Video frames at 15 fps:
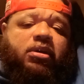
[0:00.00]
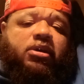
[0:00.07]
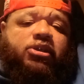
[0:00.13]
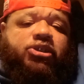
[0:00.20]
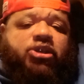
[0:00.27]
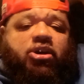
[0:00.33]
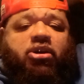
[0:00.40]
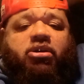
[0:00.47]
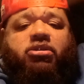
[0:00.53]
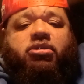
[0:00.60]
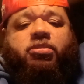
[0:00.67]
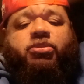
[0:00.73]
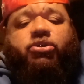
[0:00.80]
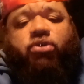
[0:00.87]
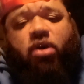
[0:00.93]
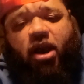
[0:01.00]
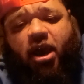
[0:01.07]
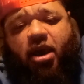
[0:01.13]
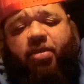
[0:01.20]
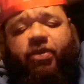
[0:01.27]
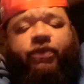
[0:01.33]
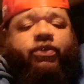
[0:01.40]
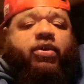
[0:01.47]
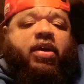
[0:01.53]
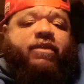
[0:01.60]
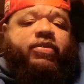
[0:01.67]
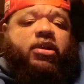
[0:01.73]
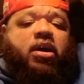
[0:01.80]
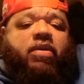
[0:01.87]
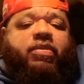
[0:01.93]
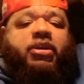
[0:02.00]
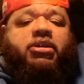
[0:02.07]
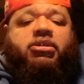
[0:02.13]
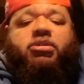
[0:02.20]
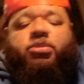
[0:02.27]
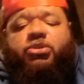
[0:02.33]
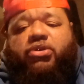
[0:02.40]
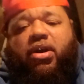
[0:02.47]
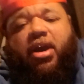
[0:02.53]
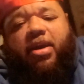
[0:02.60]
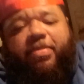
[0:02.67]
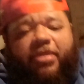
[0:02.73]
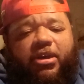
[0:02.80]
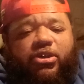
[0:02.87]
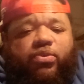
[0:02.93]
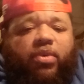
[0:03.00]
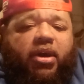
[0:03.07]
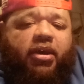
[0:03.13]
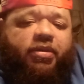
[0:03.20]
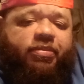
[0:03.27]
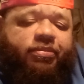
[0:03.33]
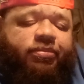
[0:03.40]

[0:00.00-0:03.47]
share, subscribe if you haven't already subscribed. And guess what?